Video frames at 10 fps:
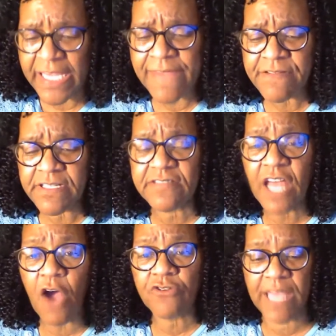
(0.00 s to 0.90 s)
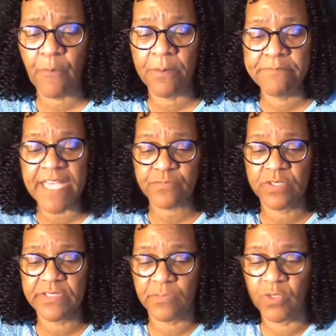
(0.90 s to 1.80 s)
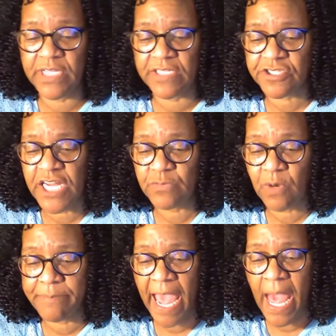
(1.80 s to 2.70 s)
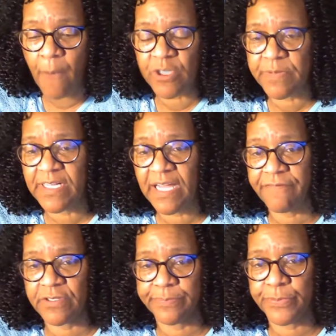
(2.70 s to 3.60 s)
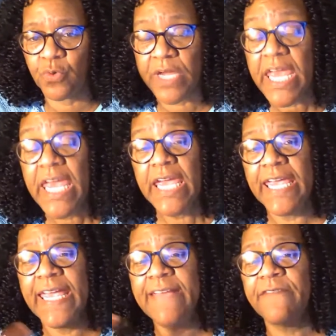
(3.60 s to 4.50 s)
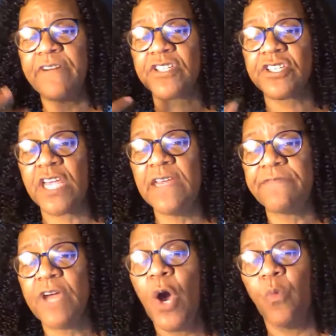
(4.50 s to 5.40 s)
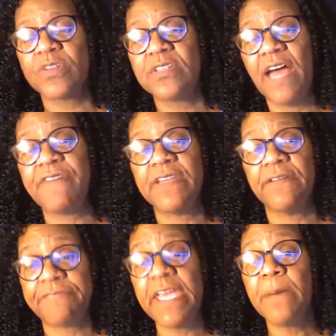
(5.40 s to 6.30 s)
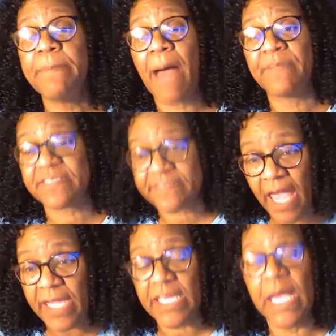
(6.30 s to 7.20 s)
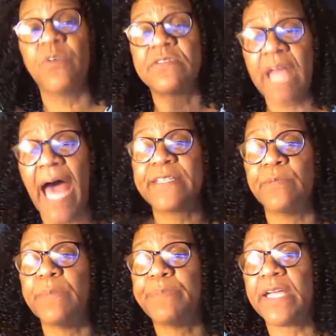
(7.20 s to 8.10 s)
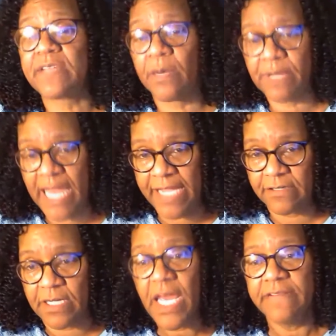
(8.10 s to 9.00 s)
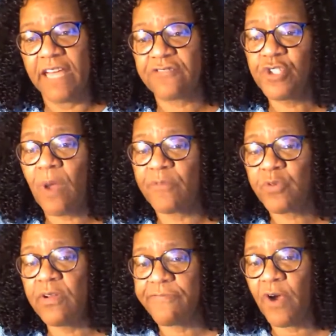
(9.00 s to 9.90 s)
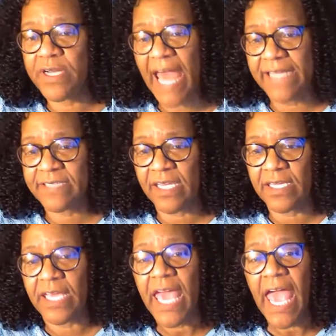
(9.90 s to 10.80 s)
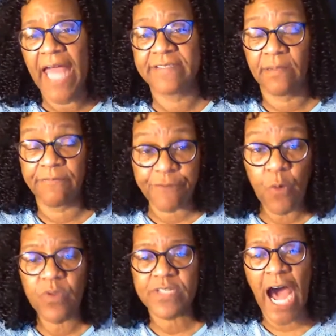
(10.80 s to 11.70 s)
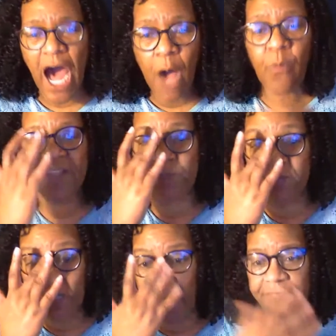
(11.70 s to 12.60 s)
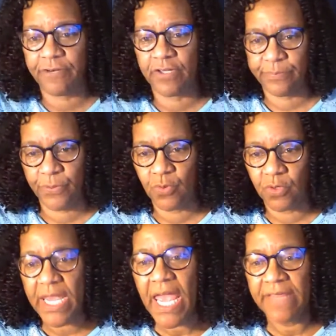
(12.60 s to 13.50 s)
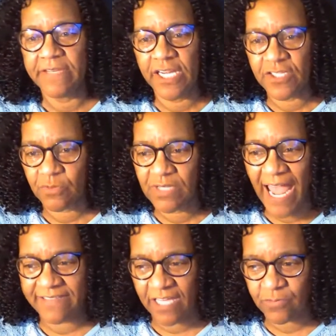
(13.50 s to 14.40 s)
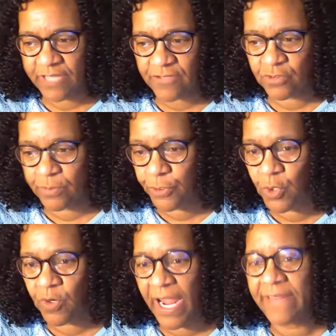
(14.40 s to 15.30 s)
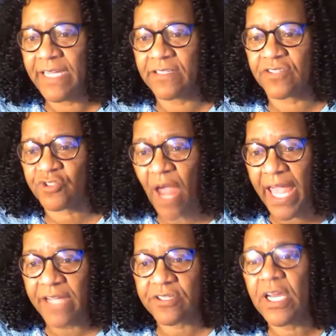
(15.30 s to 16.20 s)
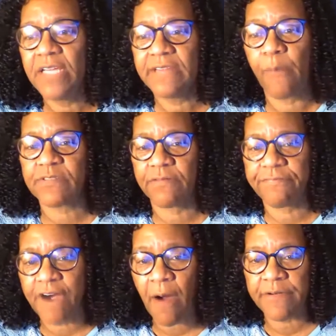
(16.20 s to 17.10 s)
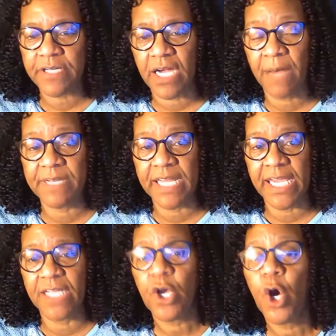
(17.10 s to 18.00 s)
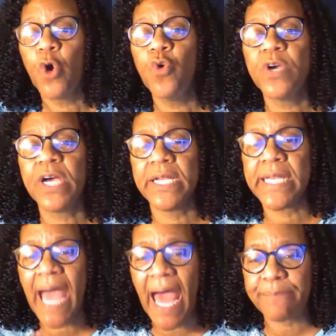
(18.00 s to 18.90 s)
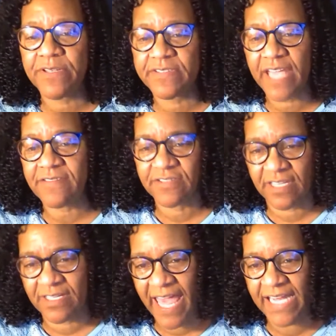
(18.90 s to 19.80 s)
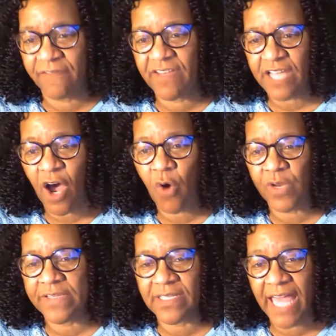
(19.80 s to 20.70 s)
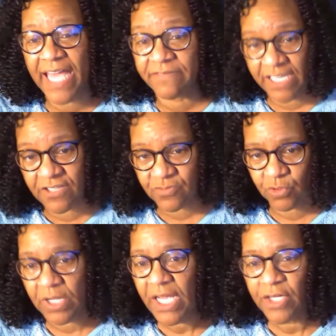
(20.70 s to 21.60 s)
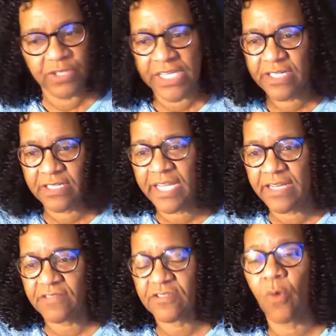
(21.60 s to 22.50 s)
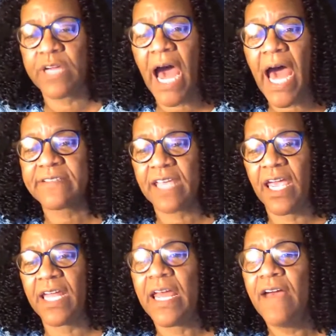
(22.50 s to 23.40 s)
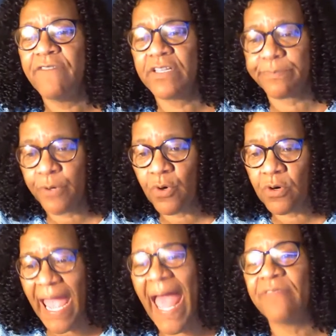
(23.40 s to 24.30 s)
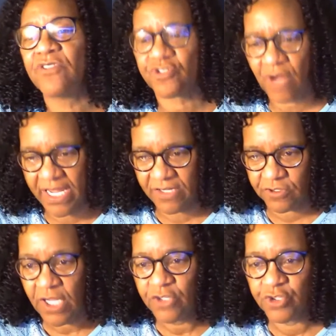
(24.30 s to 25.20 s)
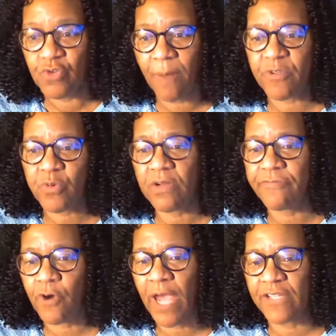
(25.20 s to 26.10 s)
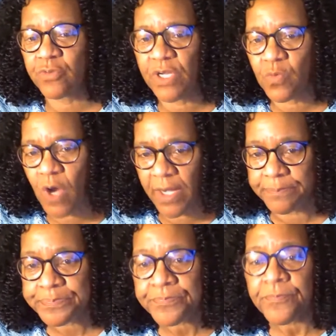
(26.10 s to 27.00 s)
Even the stalks that were missed when the, when the sheaves were bound were to be left for the poor. Even if a sheep was left in the field by mistake, it was not to be picked up later. That's Deuteronomy 24 and 19. And some fruit was always to be left for the poor, the Israelites. That's what that's who the poor were. And then the stranger that was a foreigner coming in who could not possess the land of his own in the land of Israel. Who he couldn't get it. So God said for the poor and the stranger. Deuteronomy 24 and 21.